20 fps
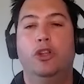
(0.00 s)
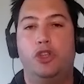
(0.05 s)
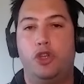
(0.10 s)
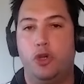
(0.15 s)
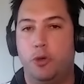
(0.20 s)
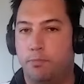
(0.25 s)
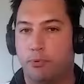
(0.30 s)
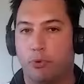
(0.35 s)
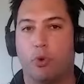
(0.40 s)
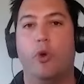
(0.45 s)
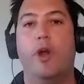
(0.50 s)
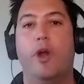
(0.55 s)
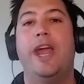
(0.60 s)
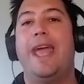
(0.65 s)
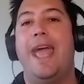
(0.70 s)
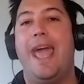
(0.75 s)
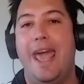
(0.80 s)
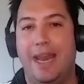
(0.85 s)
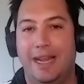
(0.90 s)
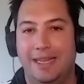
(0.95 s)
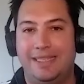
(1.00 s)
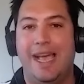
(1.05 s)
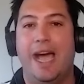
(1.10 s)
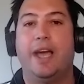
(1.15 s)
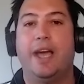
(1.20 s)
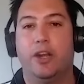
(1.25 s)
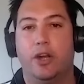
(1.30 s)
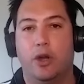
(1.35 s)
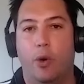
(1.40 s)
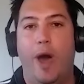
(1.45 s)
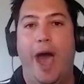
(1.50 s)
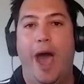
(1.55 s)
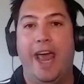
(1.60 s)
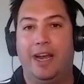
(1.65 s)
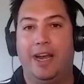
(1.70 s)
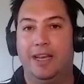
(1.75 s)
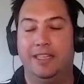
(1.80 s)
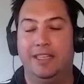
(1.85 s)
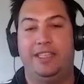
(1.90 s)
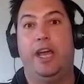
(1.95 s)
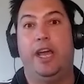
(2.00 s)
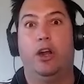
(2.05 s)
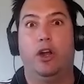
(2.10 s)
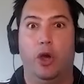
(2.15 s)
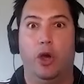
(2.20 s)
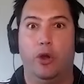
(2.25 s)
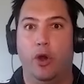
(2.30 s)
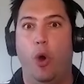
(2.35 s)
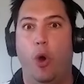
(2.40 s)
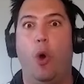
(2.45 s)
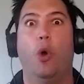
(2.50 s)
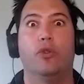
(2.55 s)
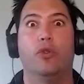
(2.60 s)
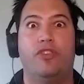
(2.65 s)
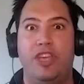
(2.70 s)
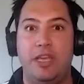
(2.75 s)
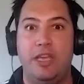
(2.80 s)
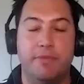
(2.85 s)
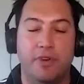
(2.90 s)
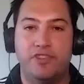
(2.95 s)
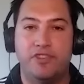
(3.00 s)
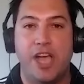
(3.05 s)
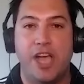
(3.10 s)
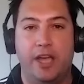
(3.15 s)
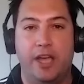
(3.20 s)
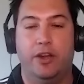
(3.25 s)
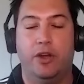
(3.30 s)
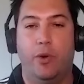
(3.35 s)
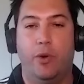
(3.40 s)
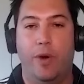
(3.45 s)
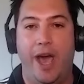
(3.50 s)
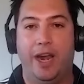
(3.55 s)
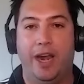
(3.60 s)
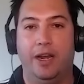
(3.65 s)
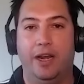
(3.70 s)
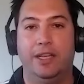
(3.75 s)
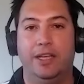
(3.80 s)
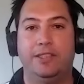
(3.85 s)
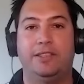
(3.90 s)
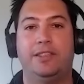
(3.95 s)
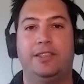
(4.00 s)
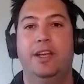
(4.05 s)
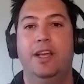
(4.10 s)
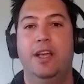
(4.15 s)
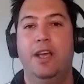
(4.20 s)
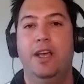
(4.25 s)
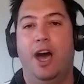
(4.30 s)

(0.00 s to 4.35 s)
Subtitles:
to bring in a technical analyst, let alone a whole team of technical analysts.